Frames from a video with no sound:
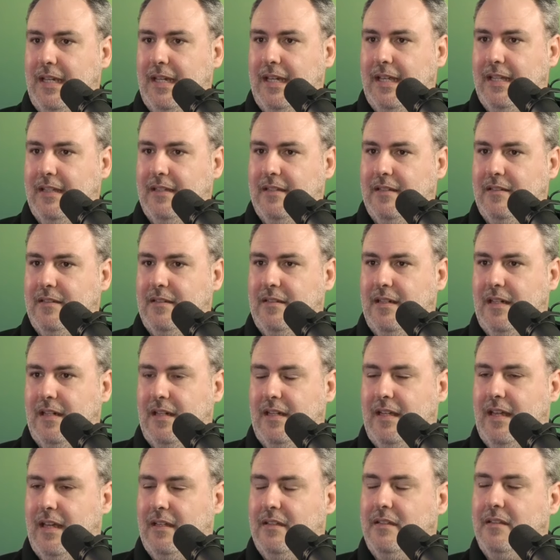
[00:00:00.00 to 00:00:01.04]
And
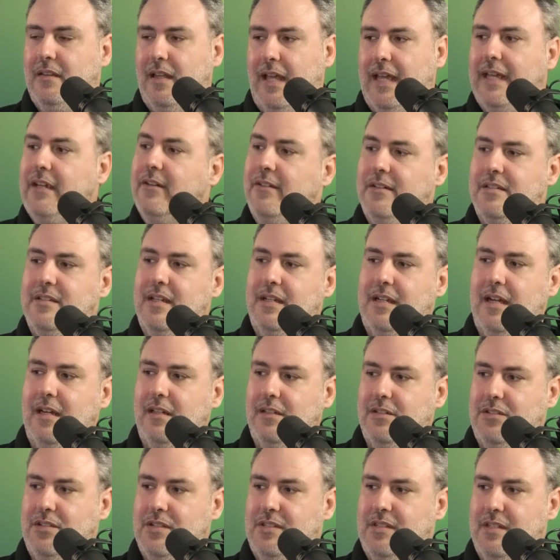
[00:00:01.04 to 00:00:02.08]
Ellen Langer, a
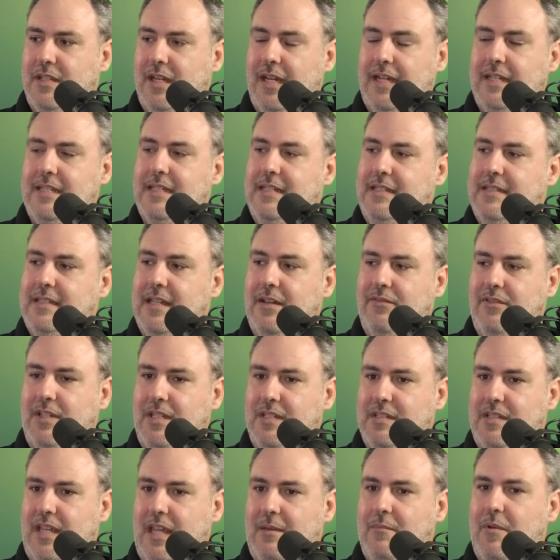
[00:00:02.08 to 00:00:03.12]
psychologist in the
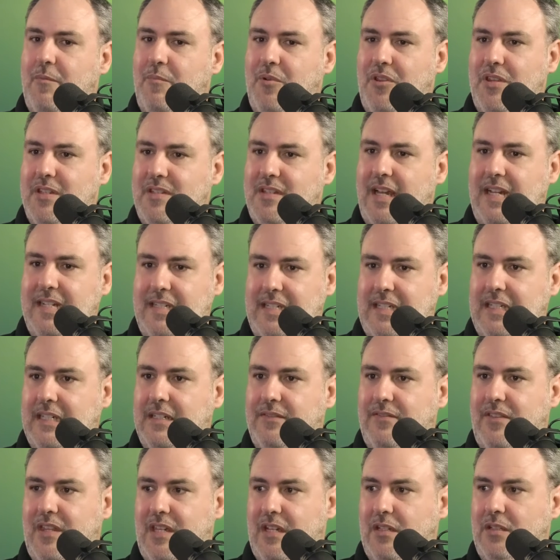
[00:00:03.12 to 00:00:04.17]
1970s, came up with this idea
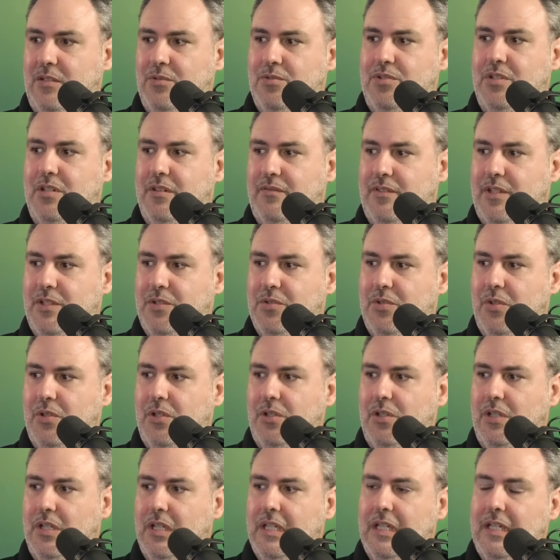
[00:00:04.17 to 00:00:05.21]
of the illusion of
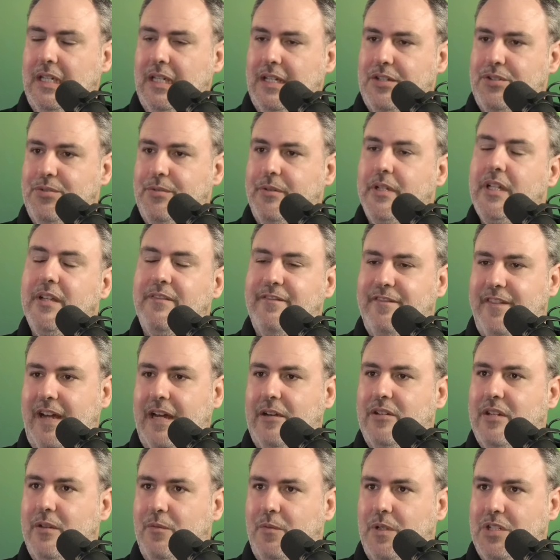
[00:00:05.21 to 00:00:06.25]
control. And she really
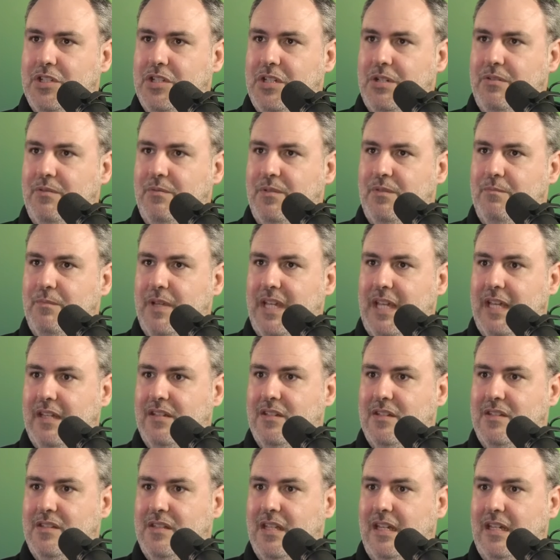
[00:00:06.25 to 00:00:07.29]
found it when she began
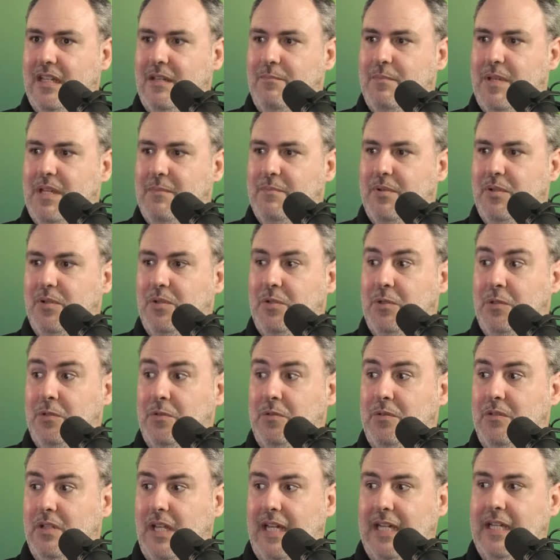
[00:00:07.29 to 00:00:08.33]
to study people
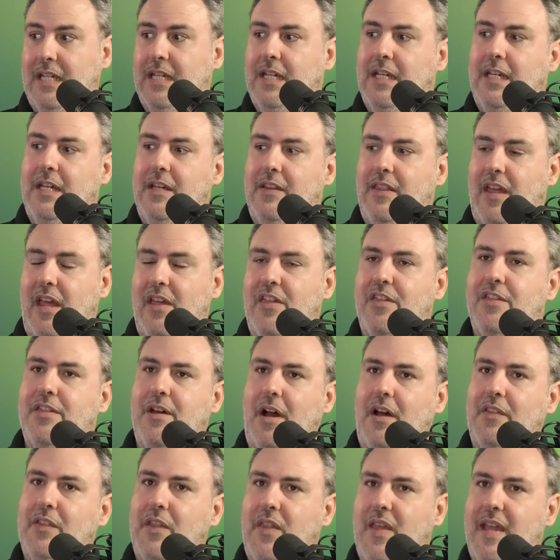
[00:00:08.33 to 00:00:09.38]
who, like, they
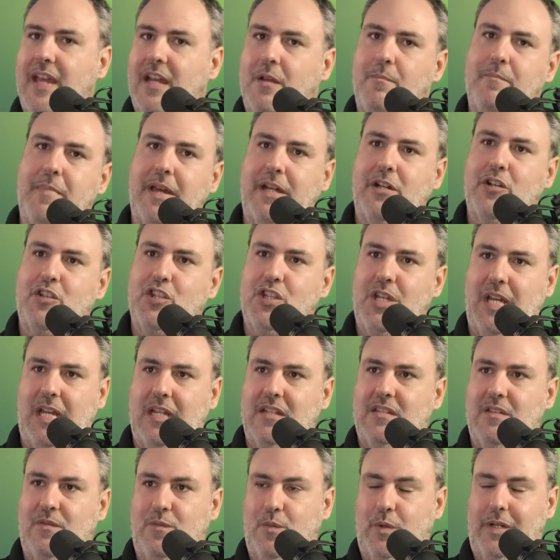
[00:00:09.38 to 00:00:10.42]
thought that they had a better
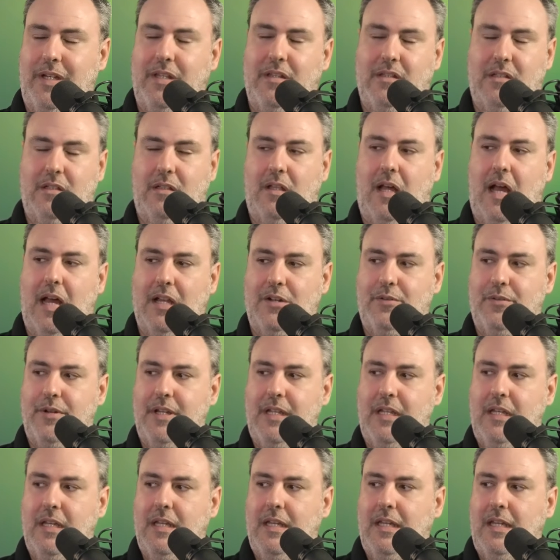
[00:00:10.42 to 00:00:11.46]
chance of winning the
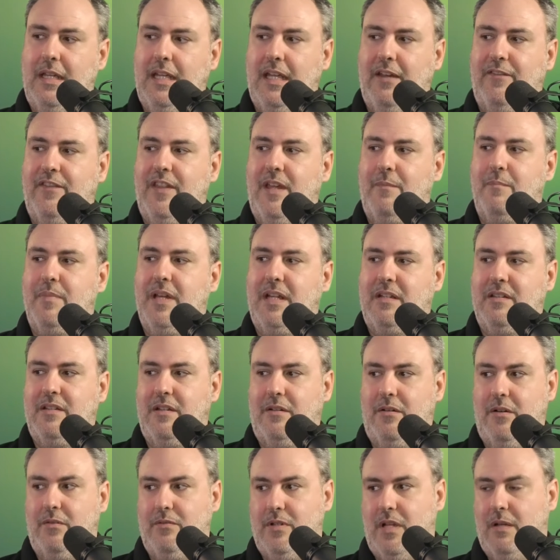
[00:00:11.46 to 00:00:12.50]
lottery if they picked
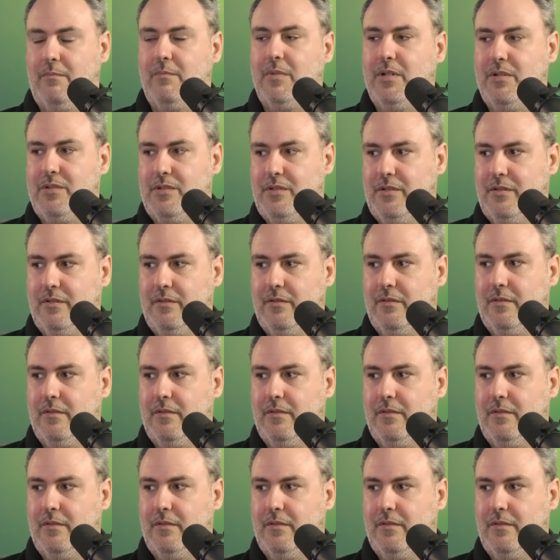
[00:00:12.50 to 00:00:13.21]
their own numbers.